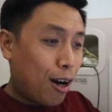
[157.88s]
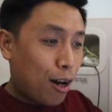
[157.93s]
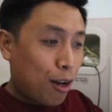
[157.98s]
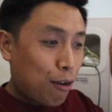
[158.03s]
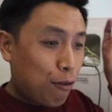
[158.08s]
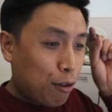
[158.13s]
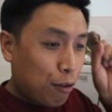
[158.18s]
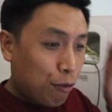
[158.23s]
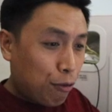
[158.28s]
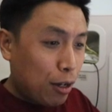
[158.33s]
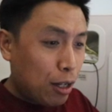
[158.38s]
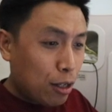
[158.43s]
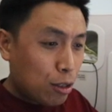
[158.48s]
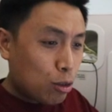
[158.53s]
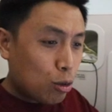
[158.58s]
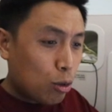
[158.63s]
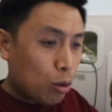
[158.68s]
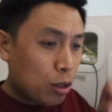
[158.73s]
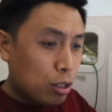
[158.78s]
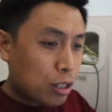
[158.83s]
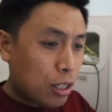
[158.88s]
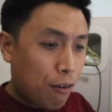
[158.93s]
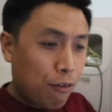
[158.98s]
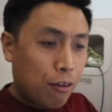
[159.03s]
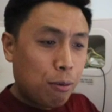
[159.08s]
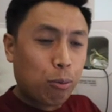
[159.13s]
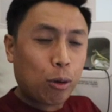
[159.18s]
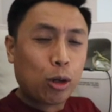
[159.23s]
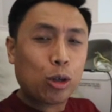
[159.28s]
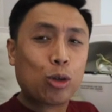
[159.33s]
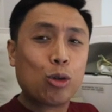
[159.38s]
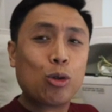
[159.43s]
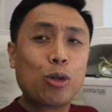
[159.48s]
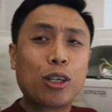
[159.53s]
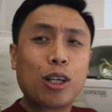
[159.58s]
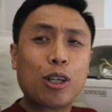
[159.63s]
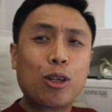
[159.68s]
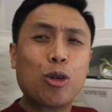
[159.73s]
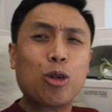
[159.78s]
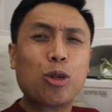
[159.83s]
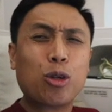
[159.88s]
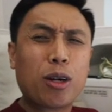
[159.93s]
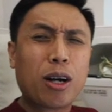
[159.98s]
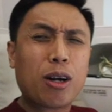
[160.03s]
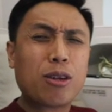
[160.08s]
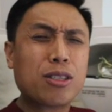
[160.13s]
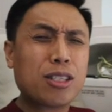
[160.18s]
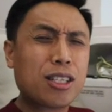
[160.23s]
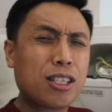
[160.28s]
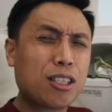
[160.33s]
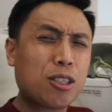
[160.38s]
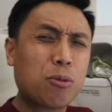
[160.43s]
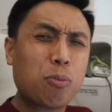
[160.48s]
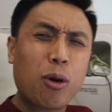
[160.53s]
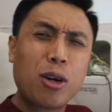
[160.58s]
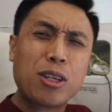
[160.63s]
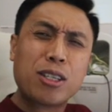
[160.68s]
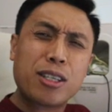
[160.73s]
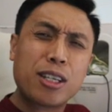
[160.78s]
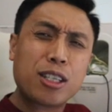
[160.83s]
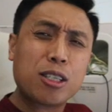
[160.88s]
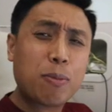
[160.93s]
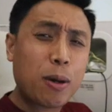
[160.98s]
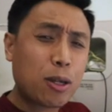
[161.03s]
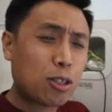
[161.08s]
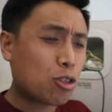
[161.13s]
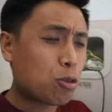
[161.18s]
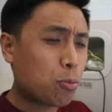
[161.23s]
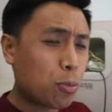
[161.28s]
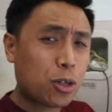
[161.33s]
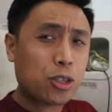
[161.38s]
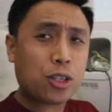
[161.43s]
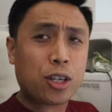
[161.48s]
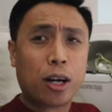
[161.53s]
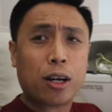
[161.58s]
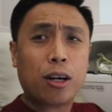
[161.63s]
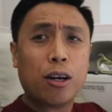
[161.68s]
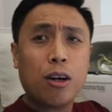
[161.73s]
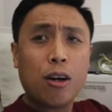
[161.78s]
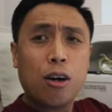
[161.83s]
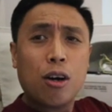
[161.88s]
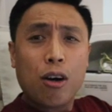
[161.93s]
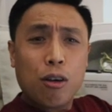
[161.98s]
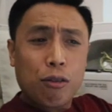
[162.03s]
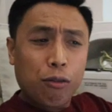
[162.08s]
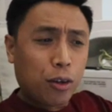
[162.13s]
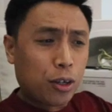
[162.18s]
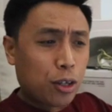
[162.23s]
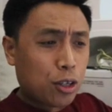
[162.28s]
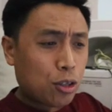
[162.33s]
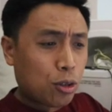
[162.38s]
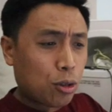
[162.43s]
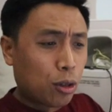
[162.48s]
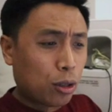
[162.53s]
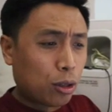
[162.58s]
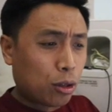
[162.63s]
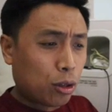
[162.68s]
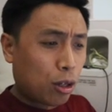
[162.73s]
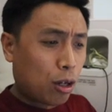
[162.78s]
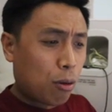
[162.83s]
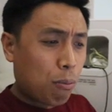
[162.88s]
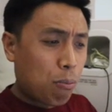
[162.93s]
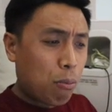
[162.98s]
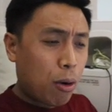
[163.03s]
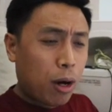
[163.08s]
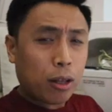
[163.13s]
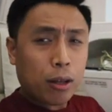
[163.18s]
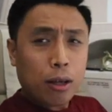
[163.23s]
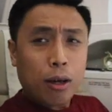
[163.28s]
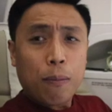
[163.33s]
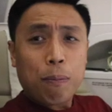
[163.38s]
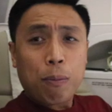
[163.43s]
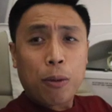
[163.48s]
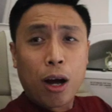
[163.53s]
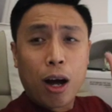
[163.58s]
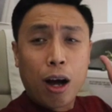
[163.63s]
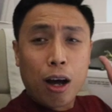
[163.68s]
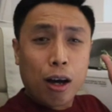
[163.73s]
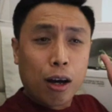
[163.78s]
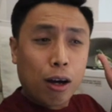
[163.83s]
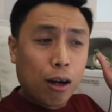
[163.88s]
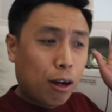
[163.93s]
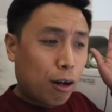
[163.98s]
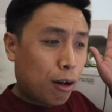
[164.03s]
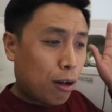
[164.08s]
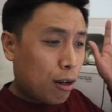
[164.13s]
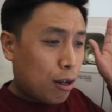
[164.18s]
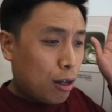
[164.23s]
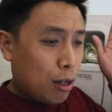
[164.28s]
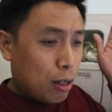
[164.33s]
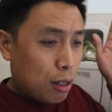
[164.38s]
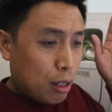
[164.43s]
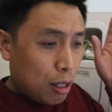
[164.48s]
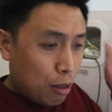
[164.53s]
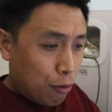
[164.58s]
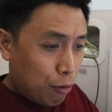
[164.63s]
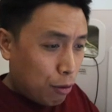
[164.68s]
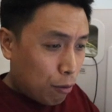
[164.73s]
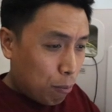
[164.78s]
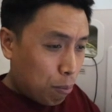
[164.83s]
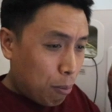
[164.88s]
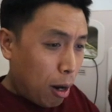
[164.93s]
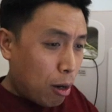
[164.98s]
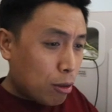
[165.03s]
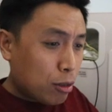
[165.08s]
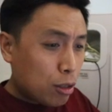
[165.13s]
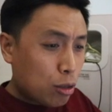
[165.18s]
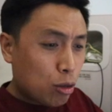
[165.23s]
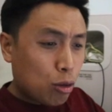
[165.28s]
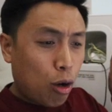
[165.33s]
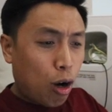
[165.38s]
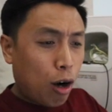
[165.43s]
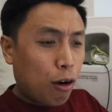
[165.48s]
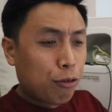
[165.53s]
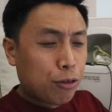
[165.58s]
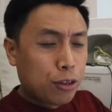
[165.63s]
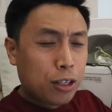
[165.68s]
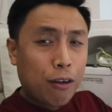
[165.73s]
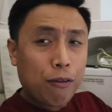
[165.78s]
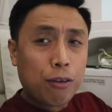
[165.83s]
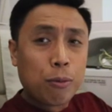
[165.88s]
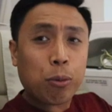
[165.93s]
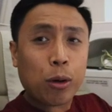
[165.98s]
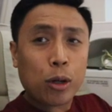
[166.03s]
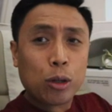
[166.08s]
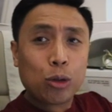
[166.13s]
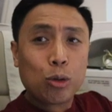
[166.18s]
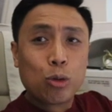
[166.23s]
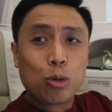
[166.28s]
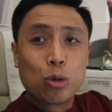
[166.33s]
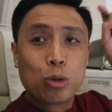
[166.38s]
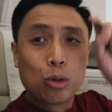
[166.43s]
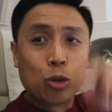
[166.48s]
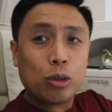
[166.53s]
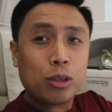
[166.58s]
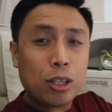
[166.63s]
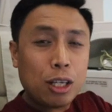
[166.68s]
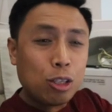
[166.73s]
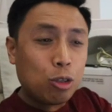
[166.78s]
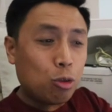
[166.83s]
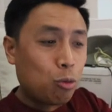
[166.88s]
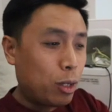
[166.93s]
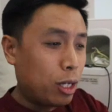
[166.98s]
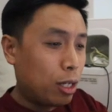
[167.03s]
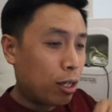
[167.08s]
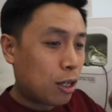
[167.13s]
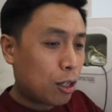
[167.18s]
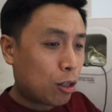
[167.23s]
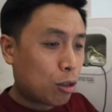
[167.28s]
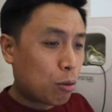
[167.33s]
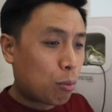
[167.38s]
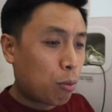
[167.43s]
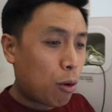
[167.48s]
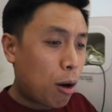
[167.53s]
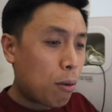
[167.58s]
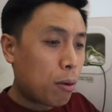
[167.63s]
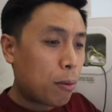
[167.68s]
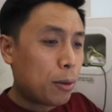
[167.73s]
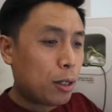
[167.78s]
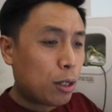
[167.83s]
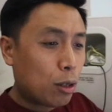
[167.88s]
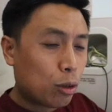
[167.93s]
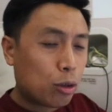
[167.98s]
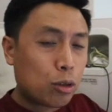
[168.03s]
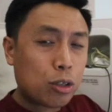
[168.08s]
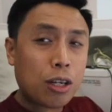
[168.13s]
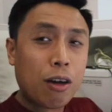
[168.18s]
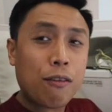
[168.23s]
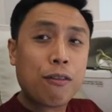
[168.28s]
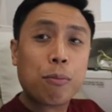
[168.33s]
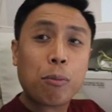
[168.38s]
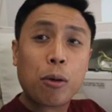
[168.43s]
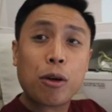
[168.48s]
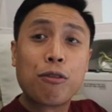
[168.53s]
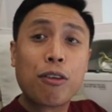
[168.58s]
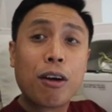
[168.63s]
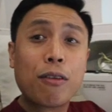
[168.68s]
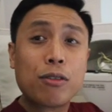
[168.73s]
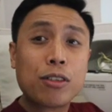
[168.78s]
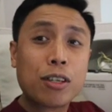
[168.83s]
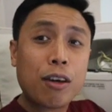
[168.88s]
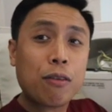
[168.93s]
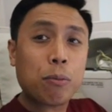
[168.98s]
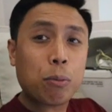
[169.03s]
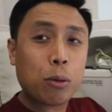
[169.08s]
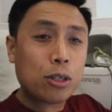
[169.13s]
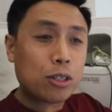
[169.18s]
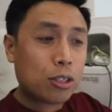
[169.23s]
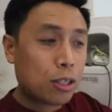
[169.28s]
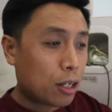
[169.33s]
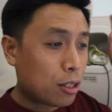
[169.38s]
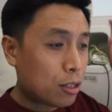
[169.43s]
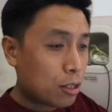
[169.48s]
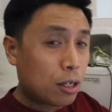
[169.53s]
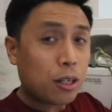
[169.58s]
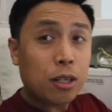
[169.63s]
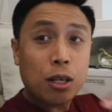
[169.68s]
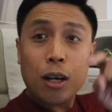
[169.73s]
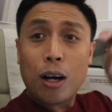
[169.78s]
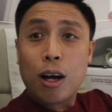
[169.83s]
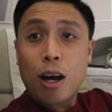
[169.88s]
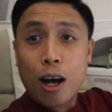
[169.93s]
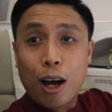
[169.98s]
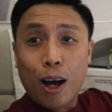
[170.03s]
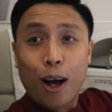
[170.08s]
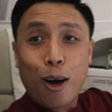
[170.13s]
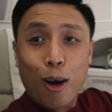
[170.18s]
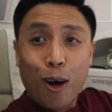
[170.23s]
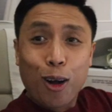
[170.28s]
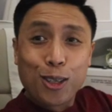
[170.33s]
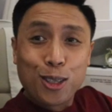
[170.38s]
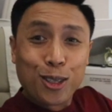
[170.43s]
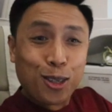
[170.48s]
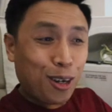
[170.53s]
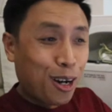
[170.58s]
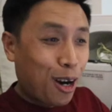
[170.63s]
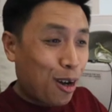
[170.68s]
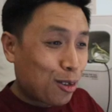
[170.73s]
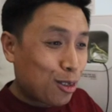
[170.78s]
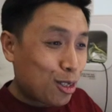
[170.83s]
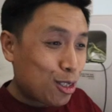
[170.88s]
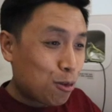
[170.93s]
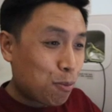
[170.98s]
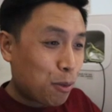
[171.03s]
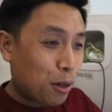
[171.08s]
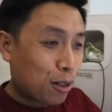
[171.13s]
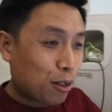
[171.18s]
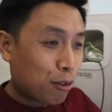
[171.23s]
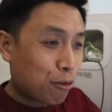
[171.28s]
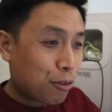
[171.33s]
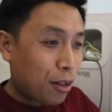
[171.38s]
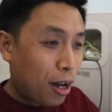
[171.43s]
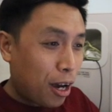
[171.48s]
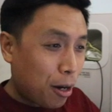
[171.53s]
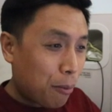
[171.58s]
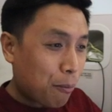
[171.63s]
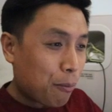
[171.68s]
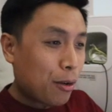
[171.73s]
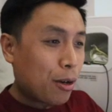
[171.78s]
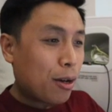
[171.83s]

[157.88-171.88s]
If it fails to hold 7.2, it can go to around 6.6 pesos per share for the short term. But if it bounces off 7.2 this week, it could probably go to 7.5 to 7.6, also around this period of time.